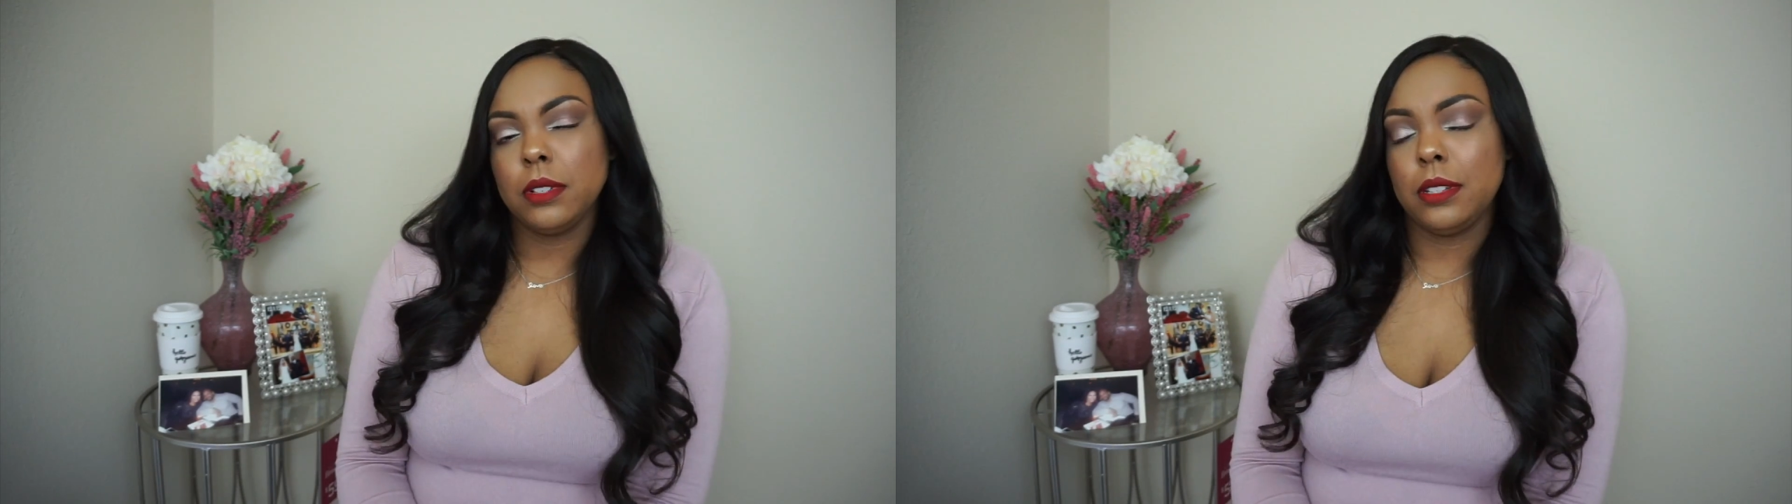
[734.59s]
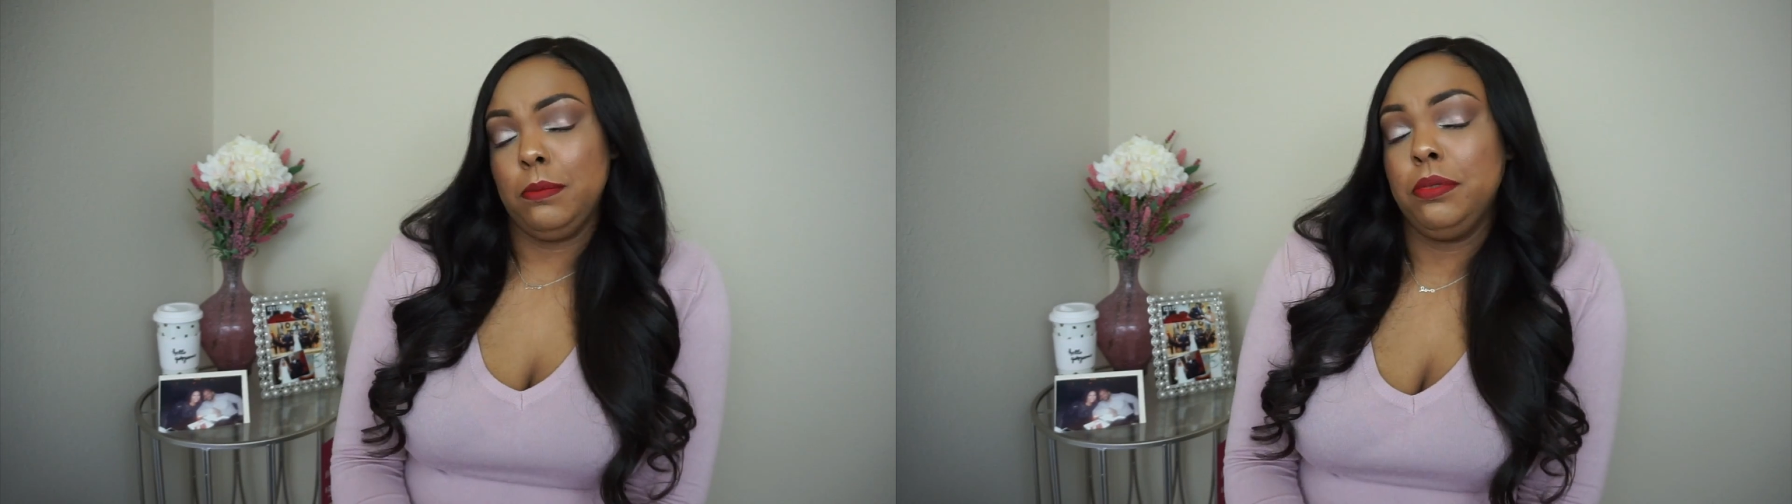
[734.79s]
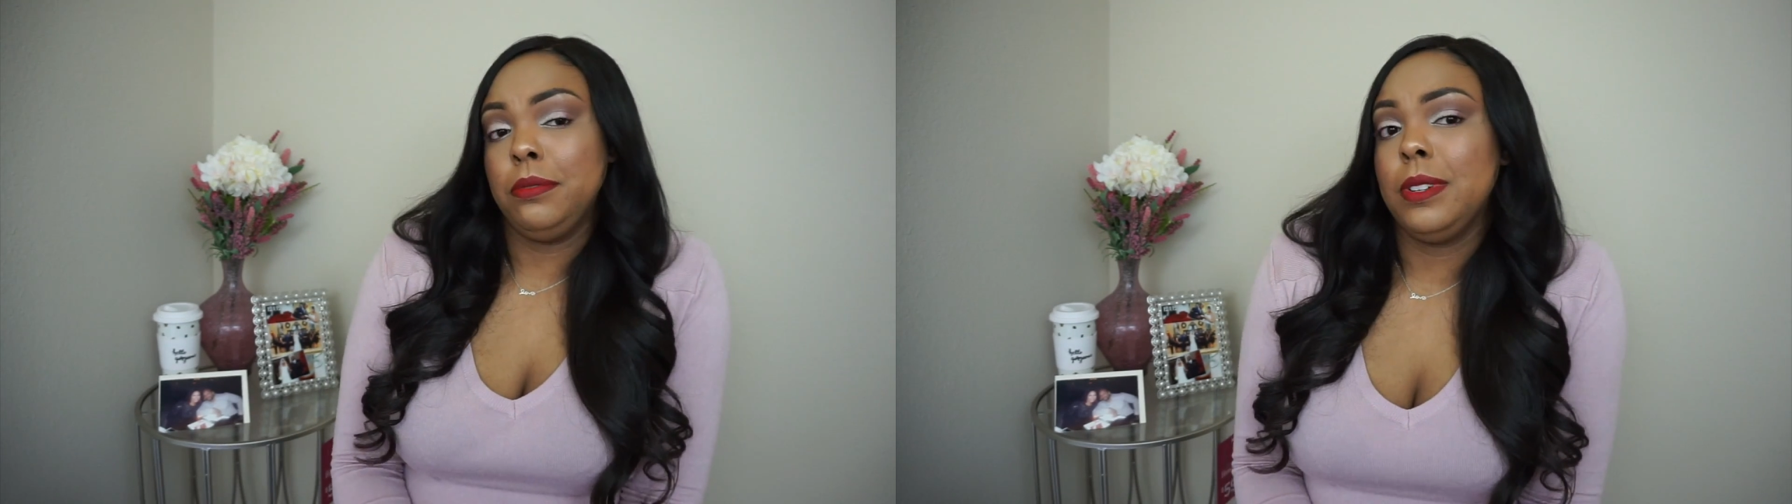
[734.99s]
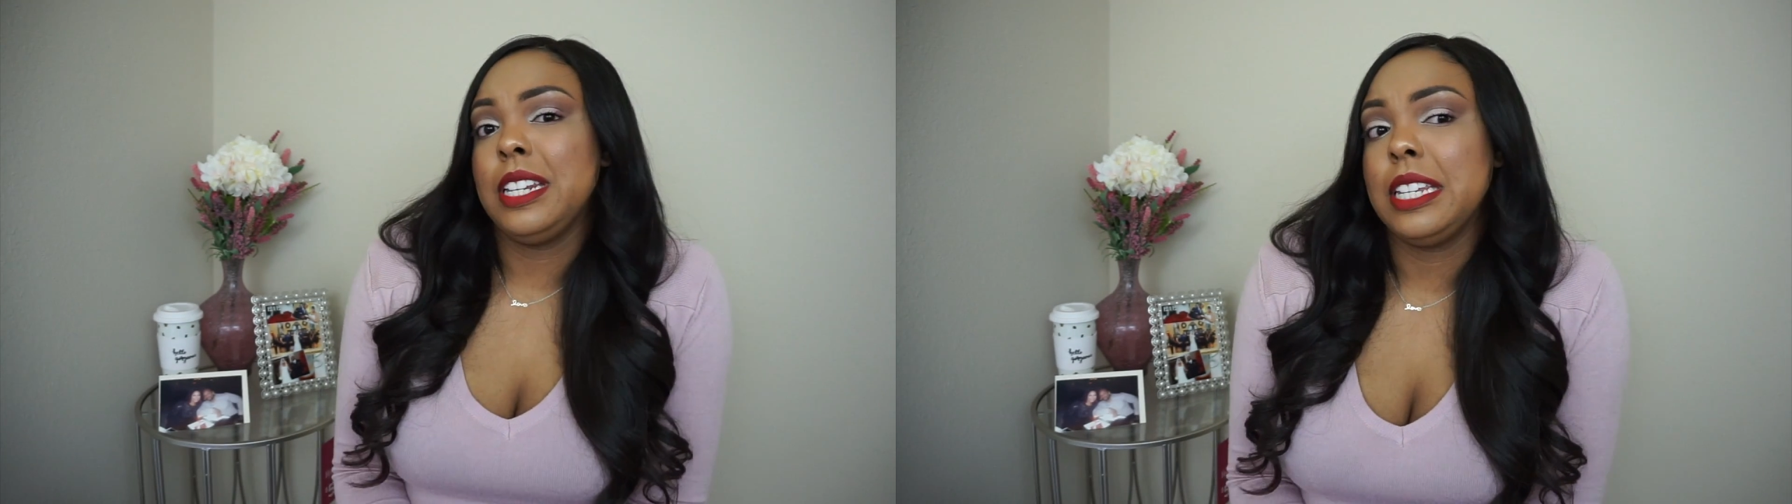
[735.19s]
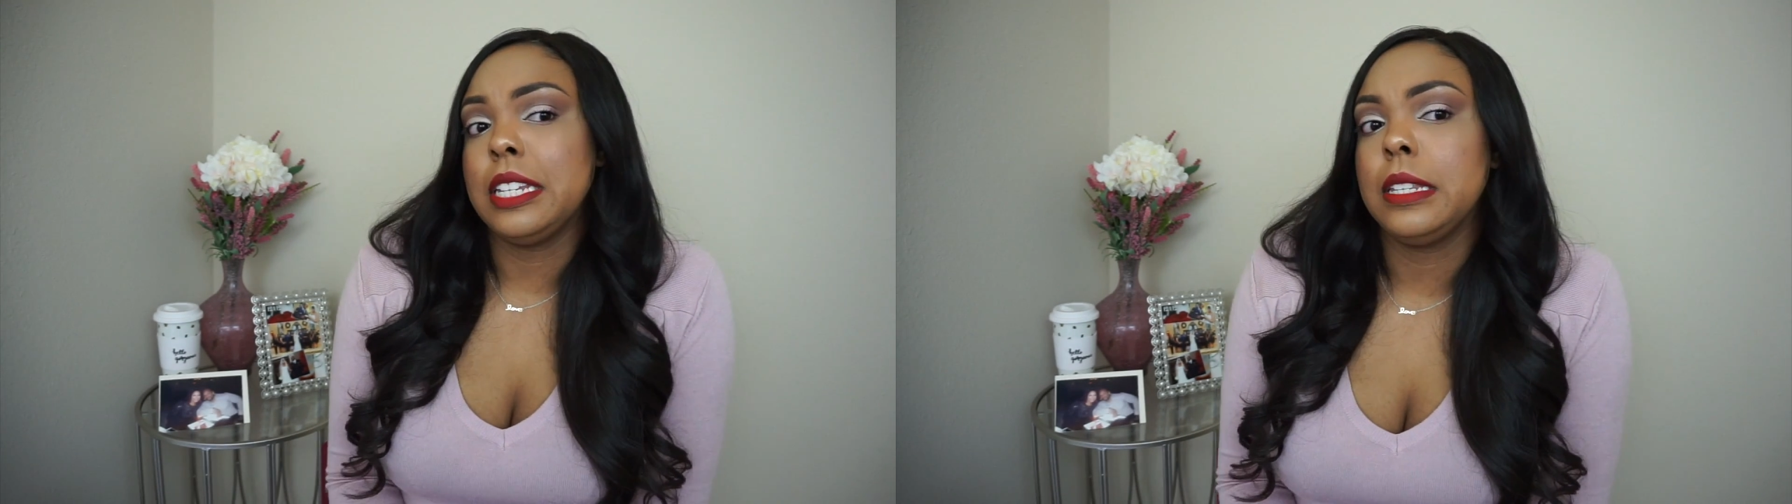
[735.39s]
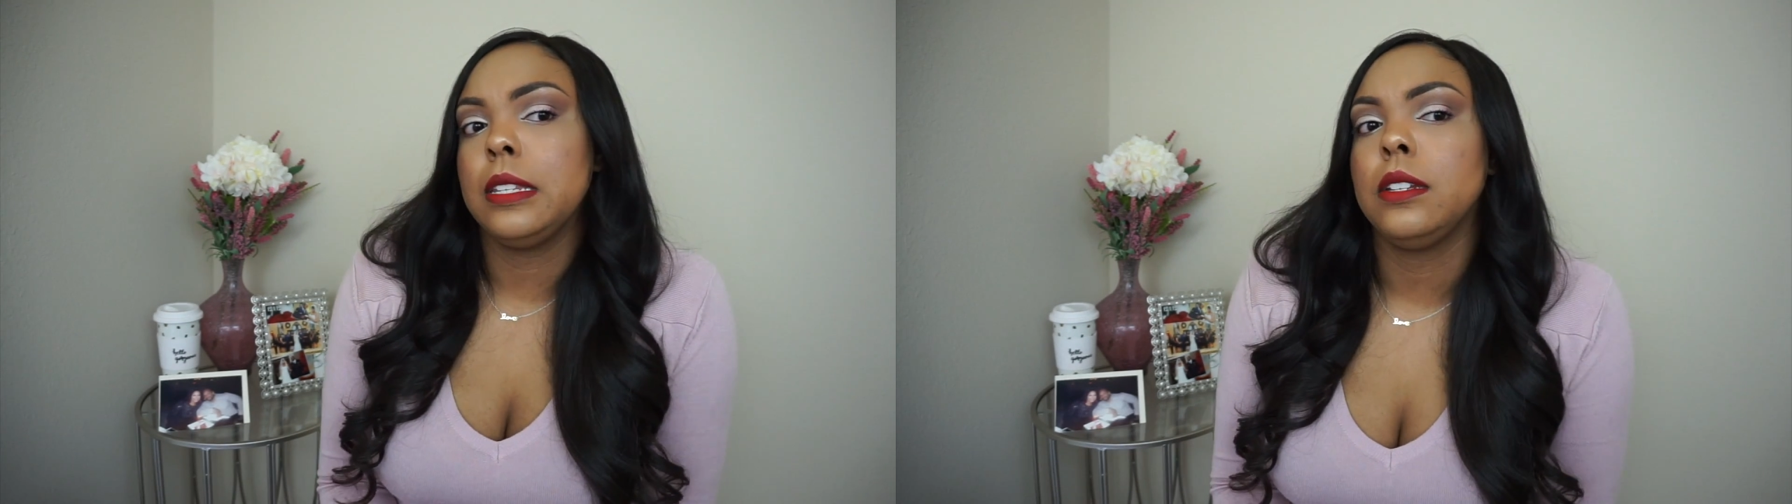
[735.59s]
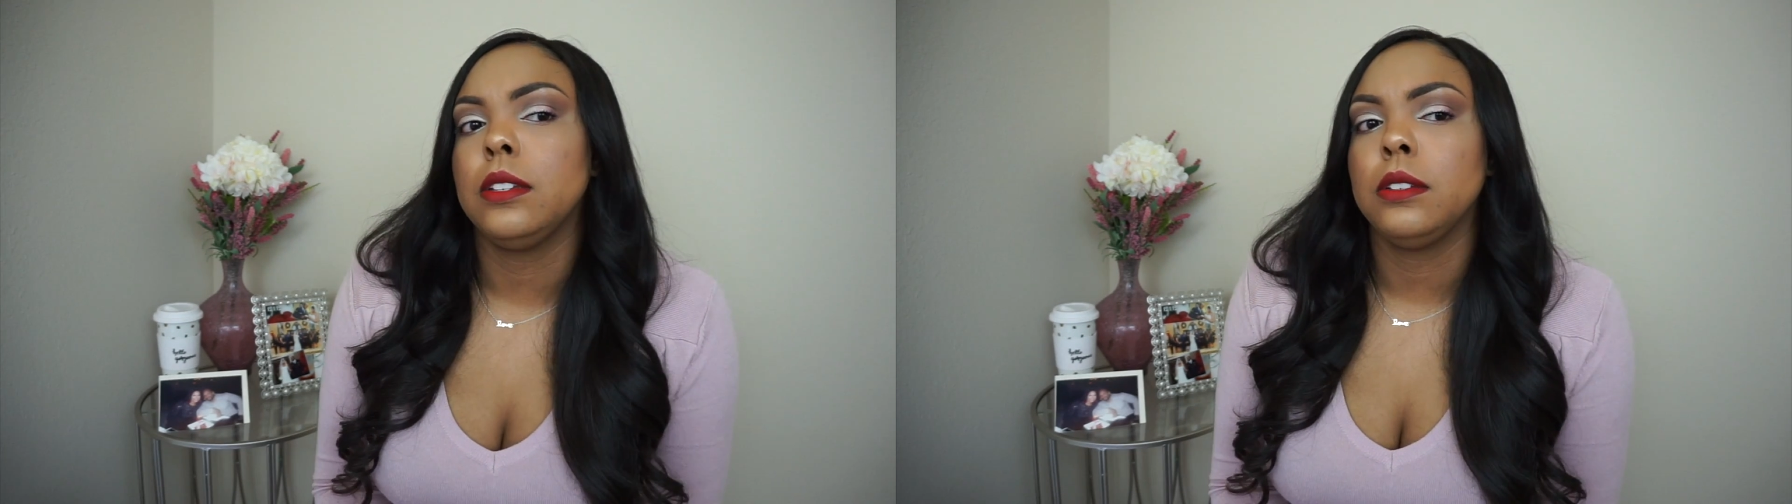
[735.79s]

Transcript: was pretty easy to do.